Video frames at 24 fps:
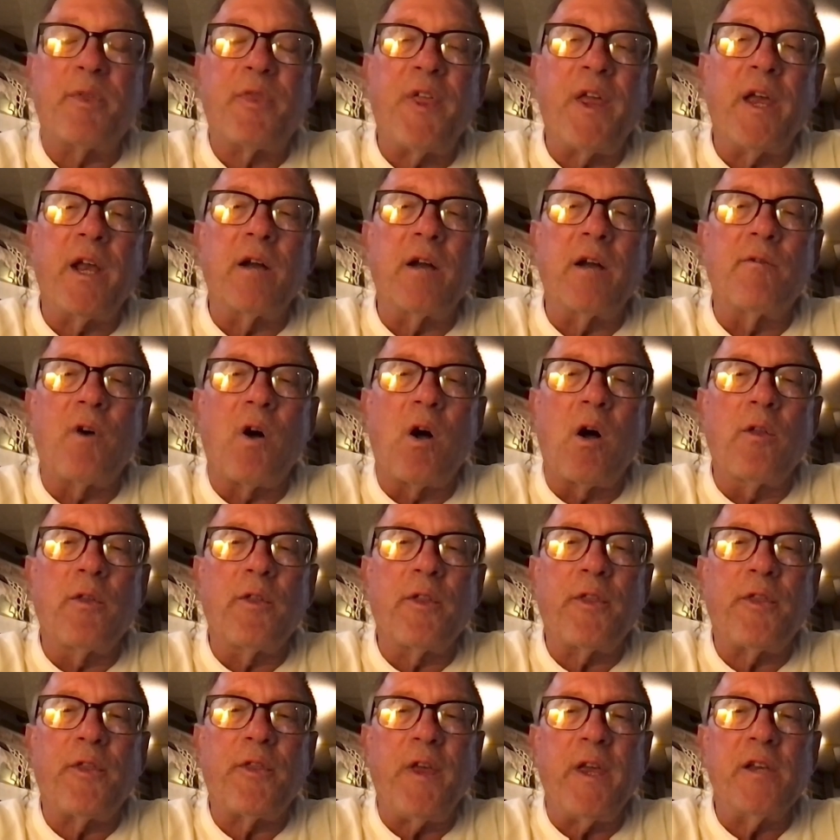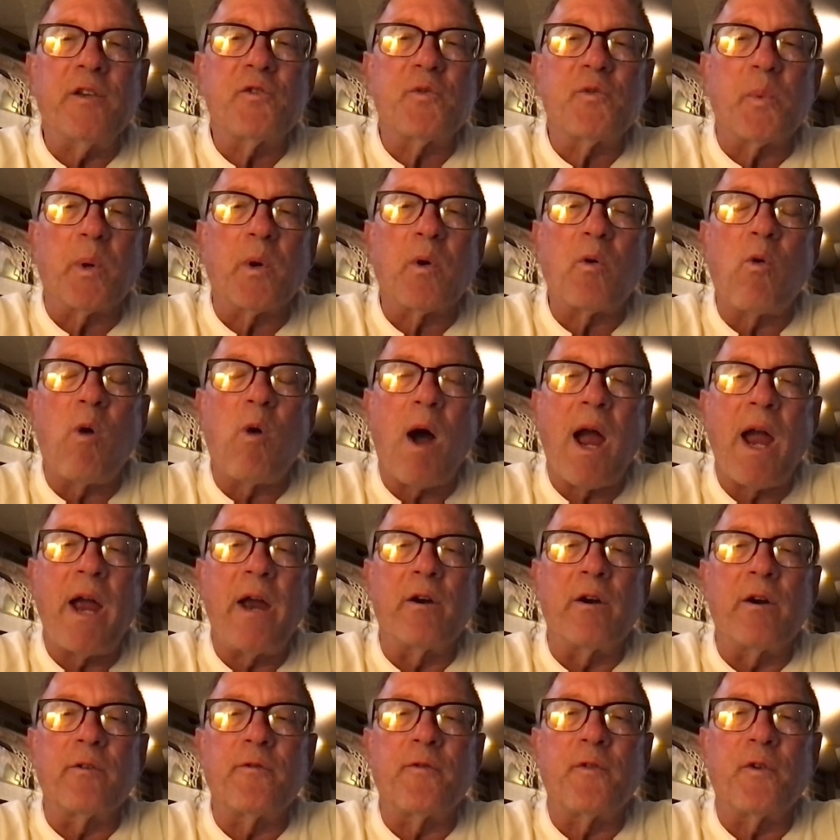think of all the things
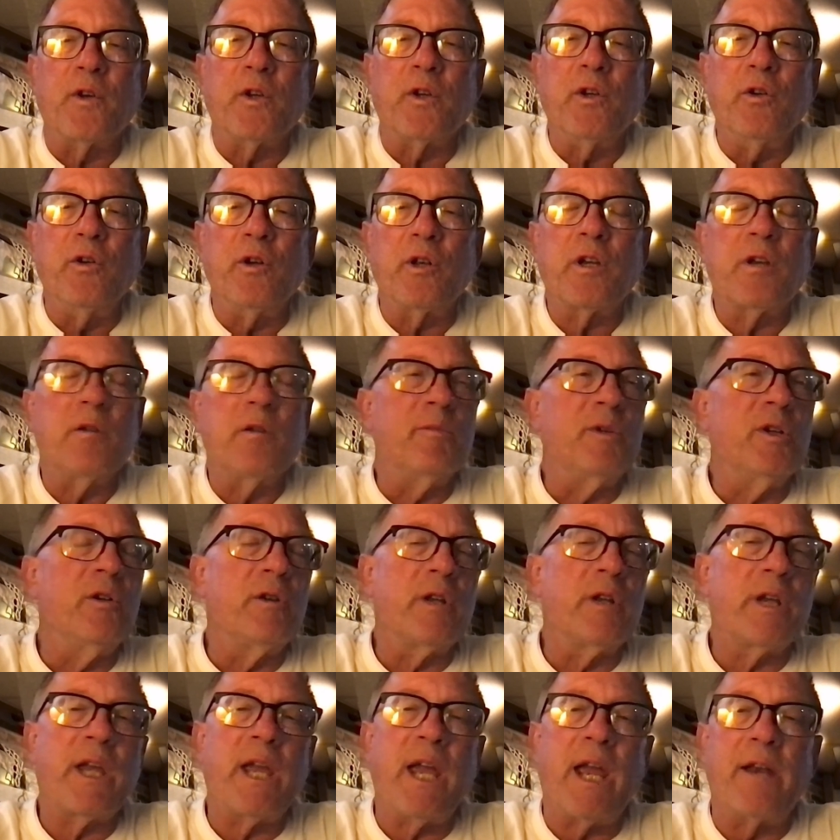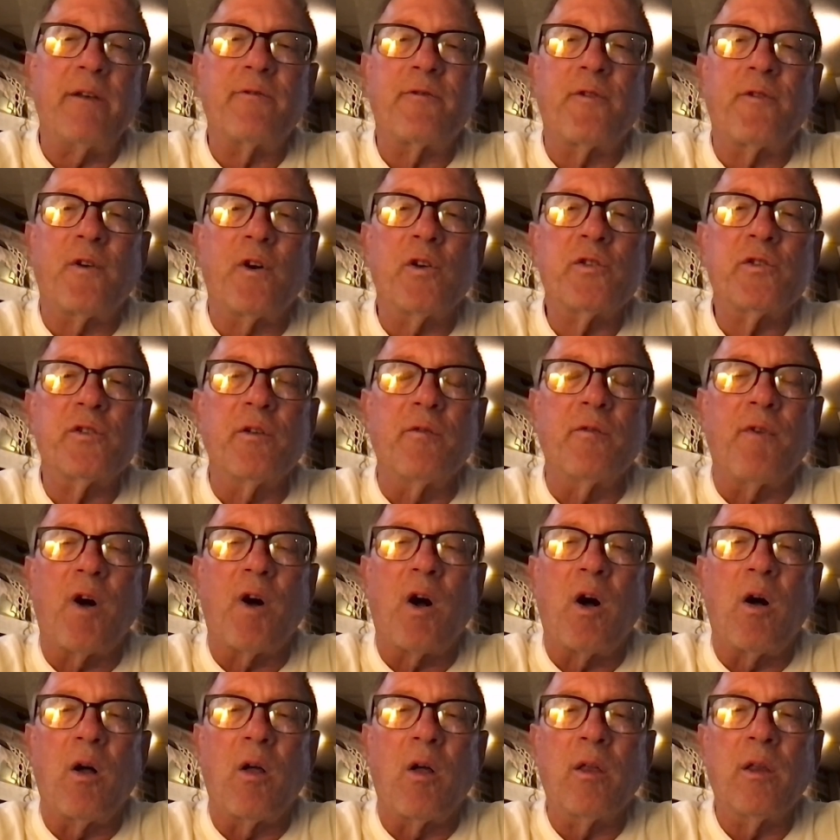required for you to communicate. First of
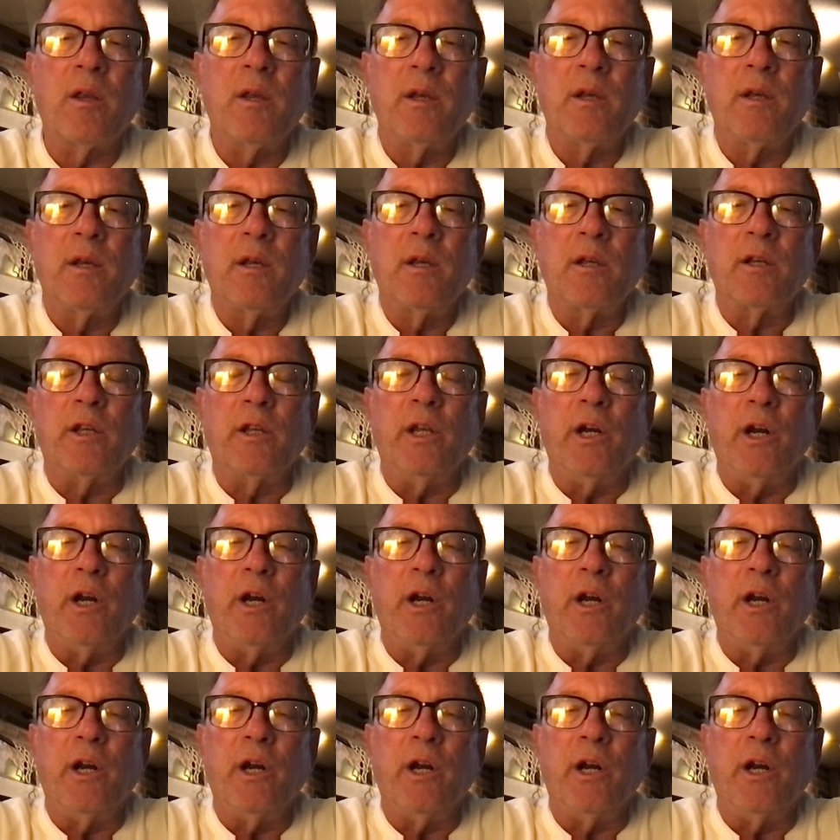all, you